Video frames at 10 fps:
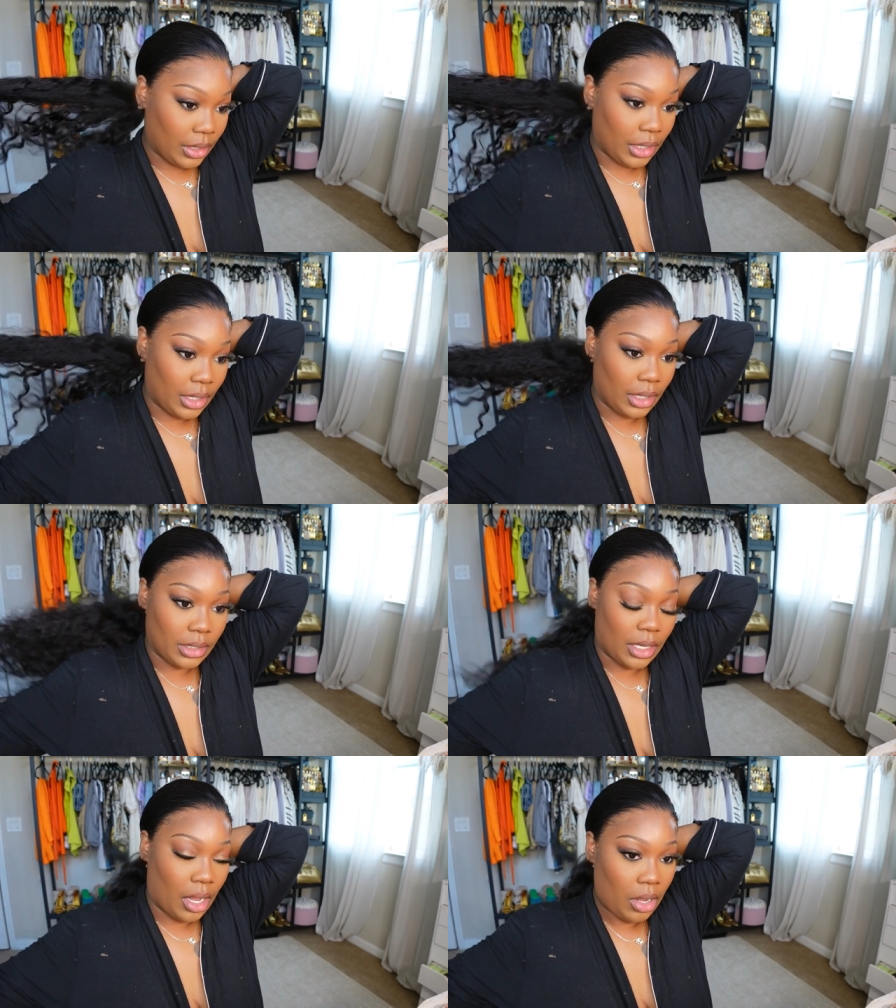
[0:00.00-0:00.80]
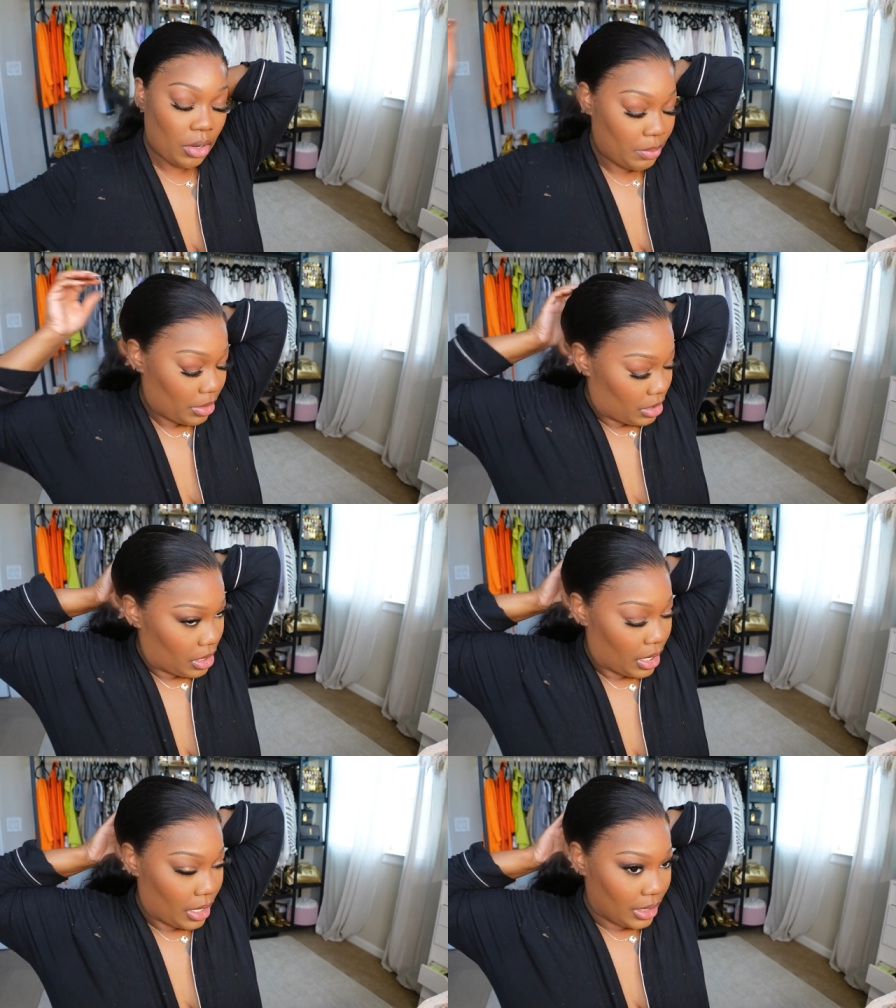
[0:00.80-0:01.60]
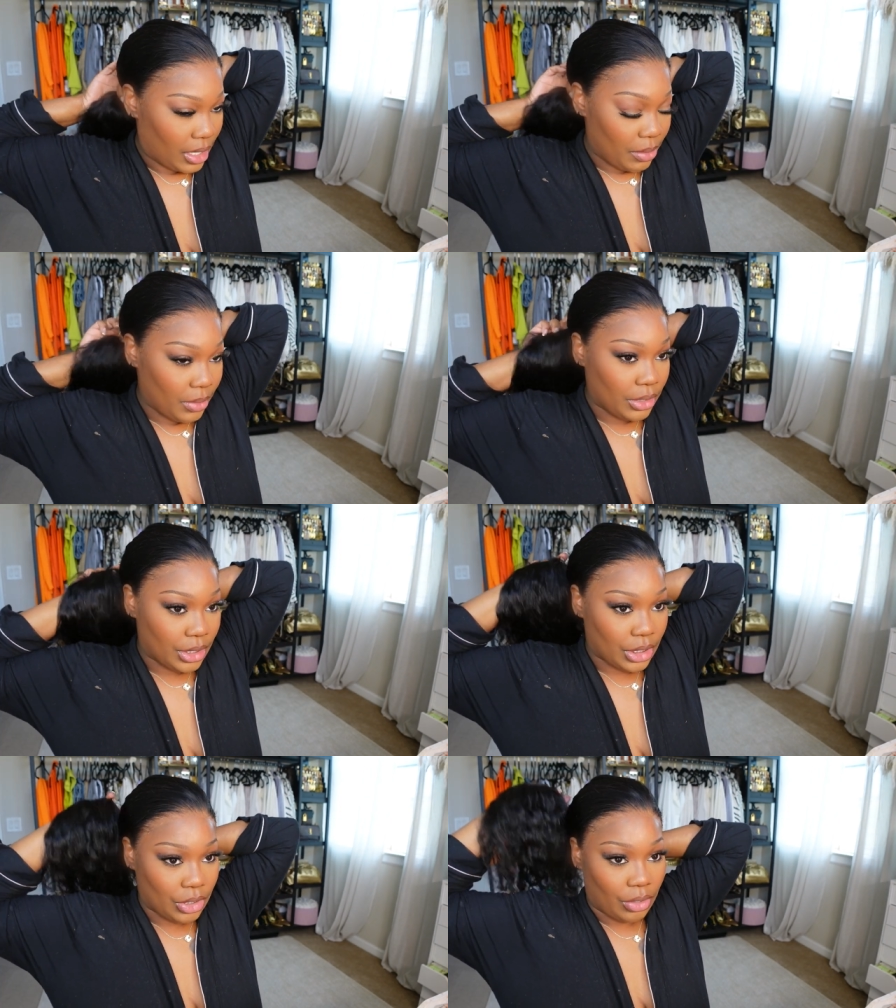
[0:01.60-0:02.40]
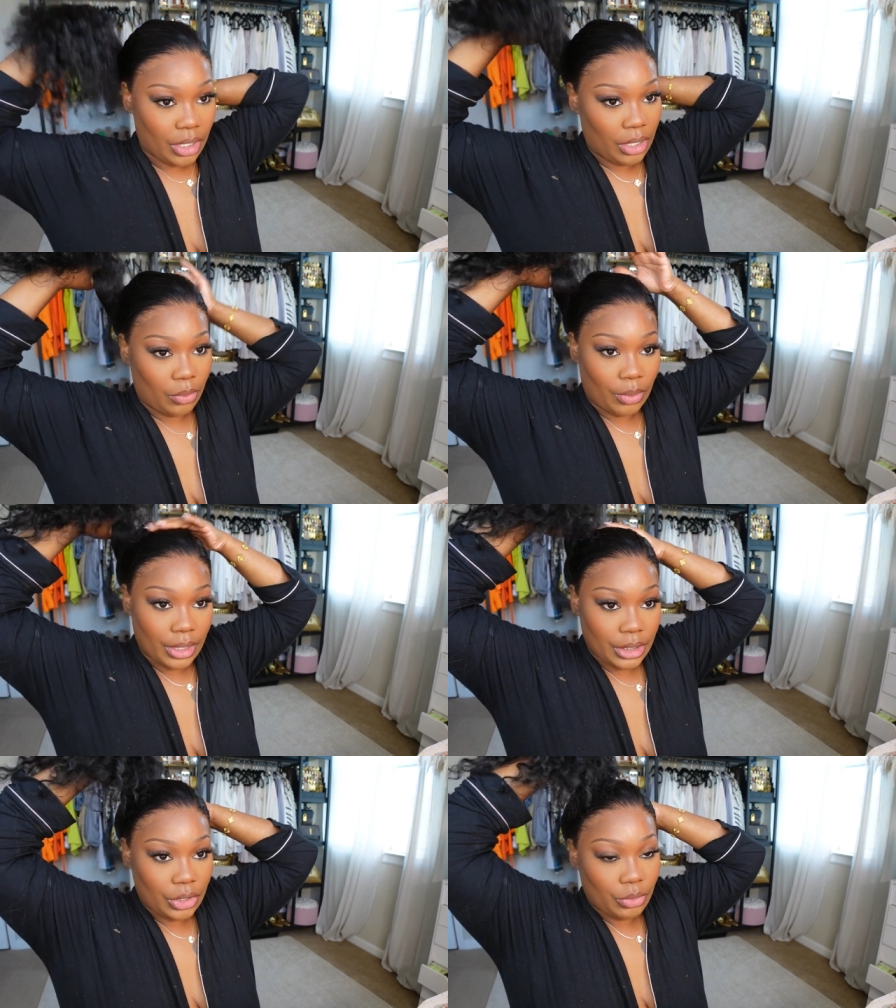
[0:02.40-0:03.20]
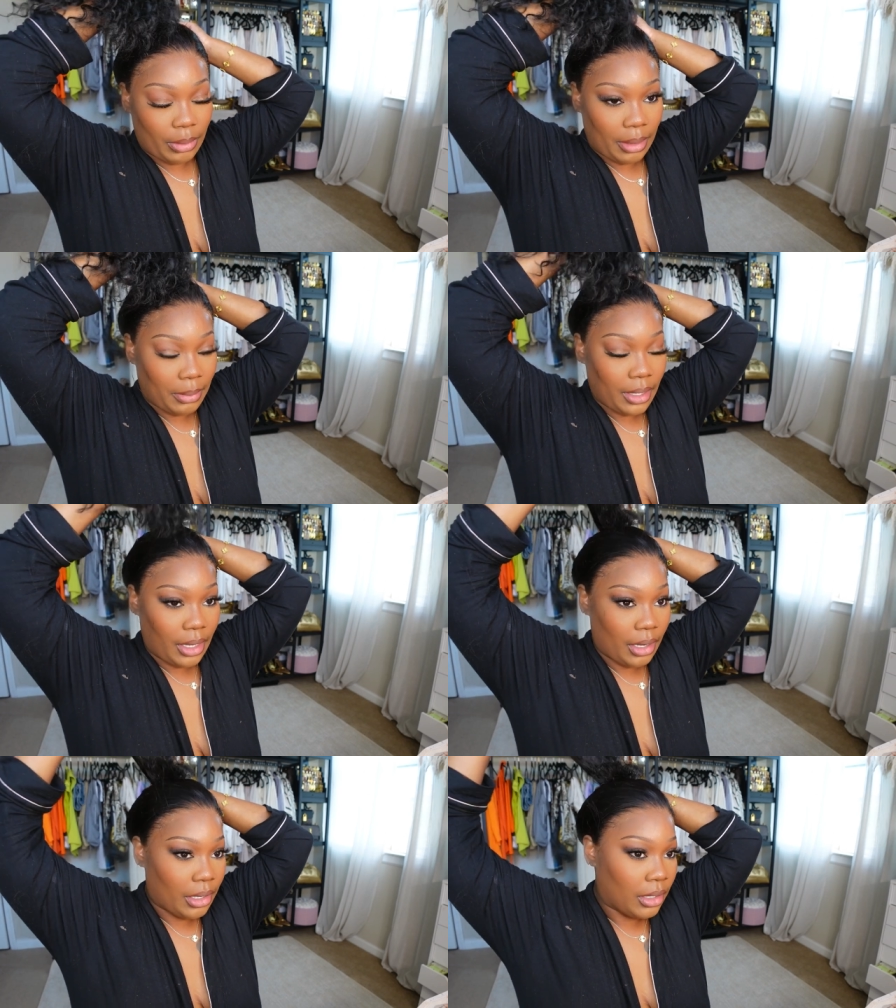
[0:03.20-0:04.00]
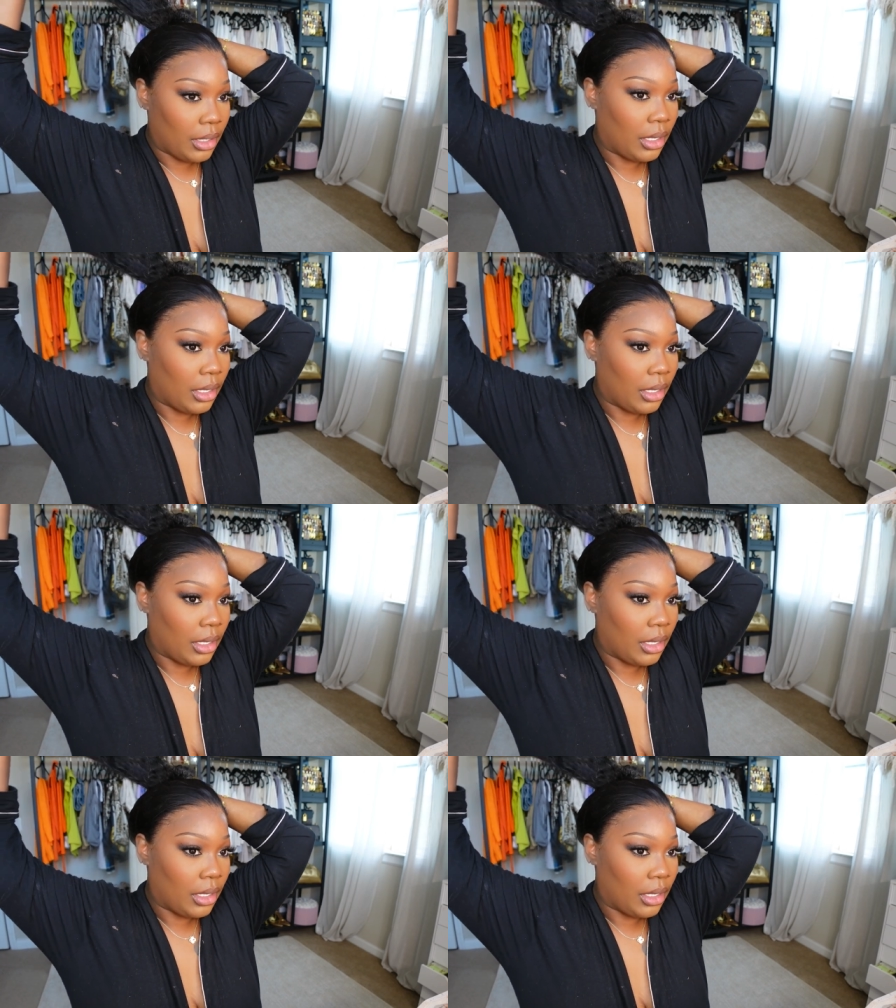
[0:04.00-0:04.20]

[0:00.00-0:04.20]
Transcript: it is almost done then we'll just do a little one two baby here